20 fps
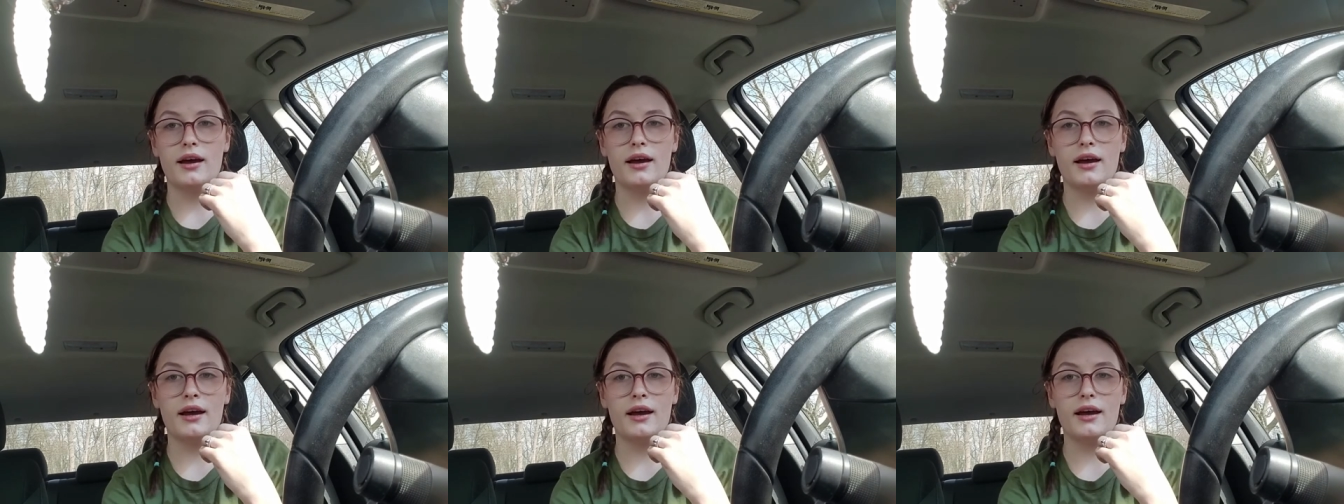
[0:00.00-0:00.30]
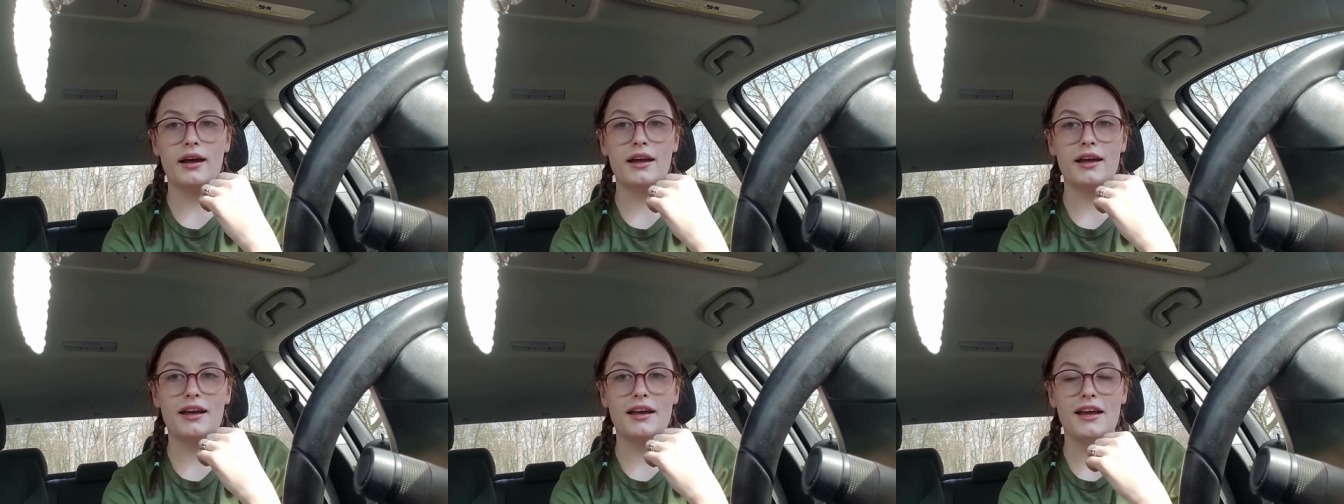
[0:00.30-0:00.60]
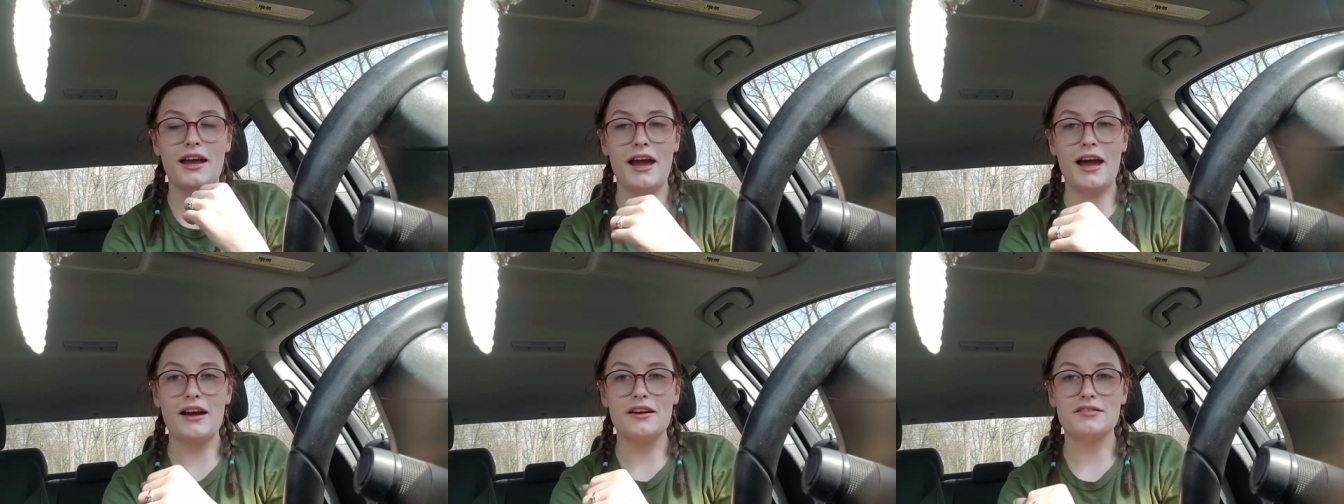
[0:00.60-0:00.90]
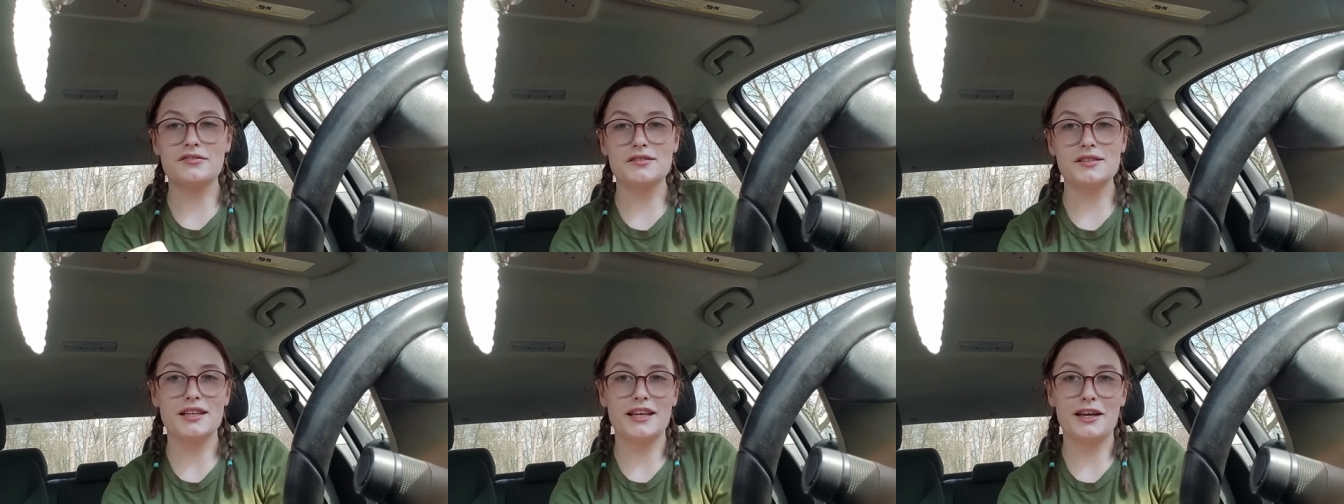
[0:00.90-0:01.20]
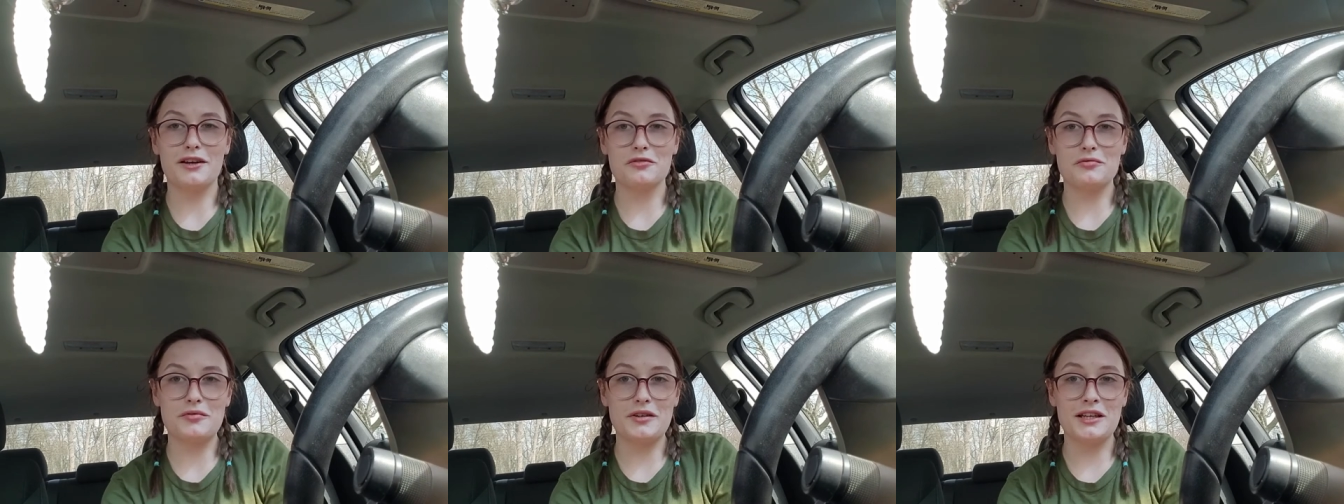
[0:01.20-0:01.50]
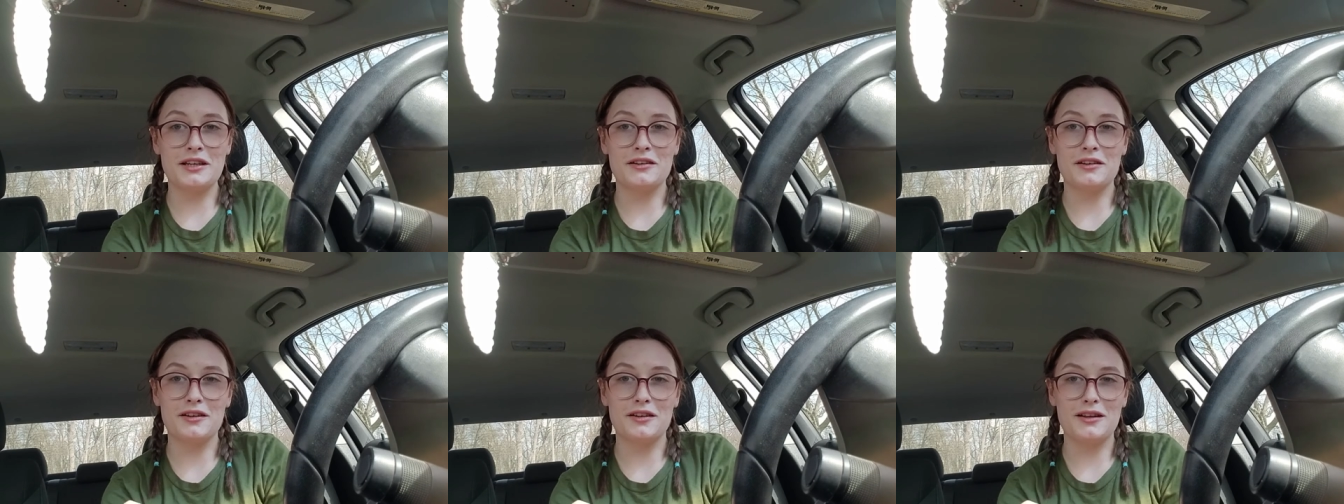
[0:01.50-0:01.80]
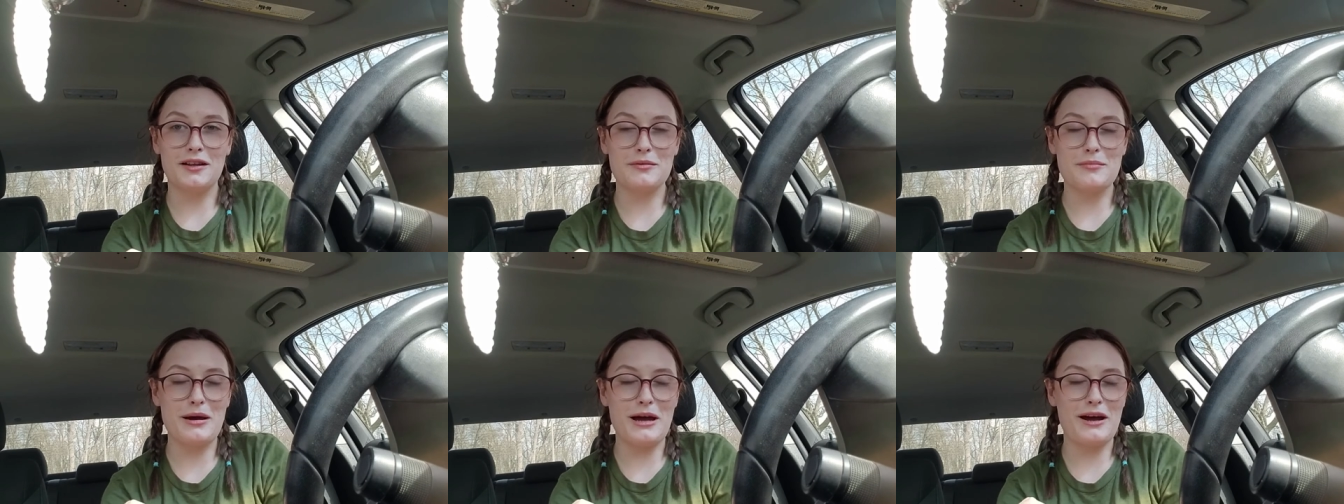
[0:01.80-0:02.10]
I have to get real
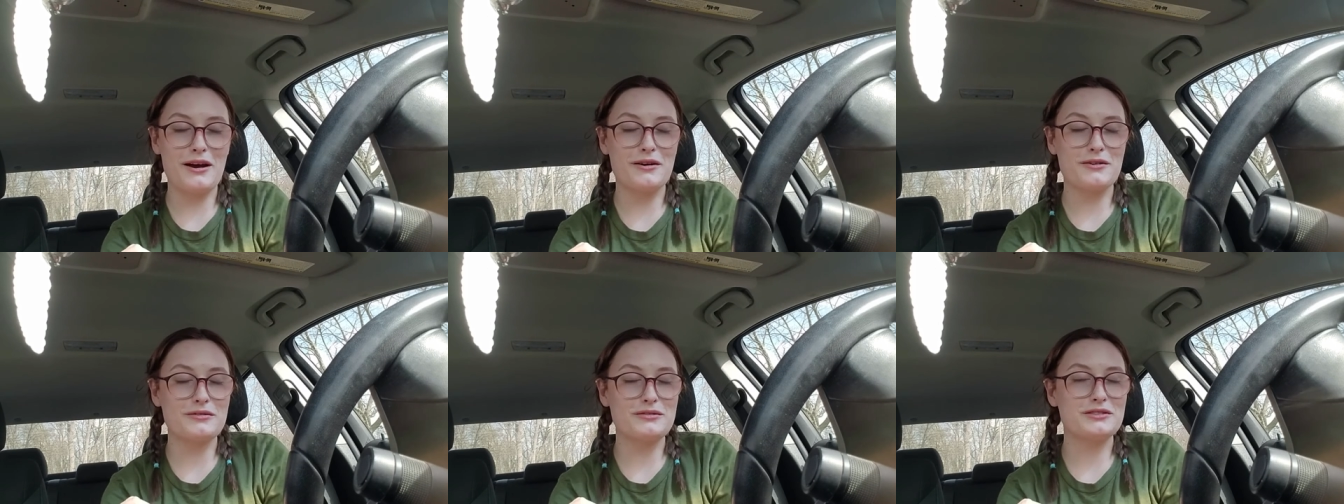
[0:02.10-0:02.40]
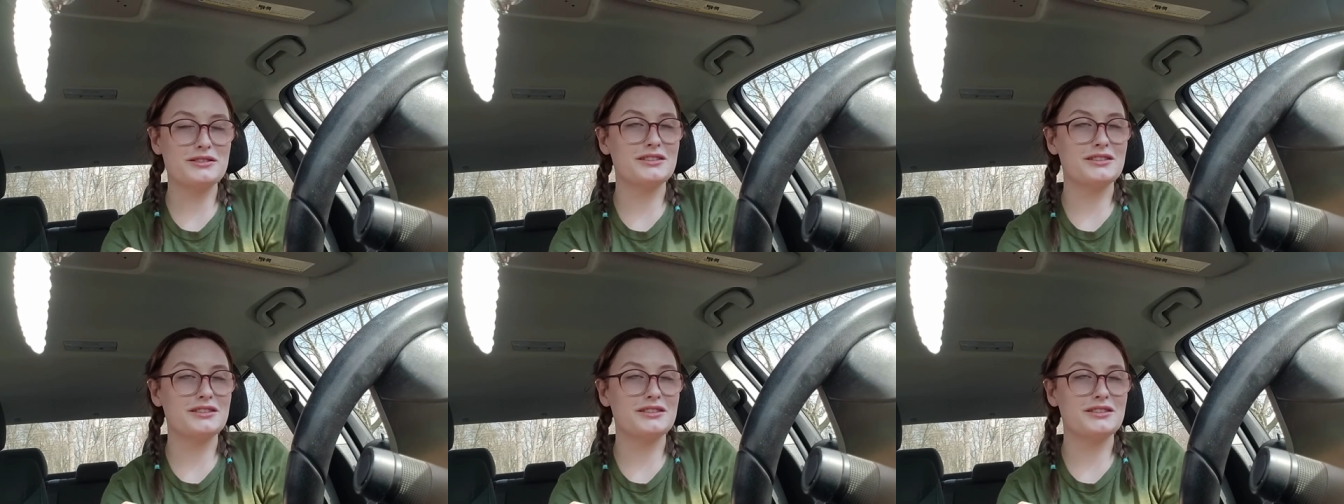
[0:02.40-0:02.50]
about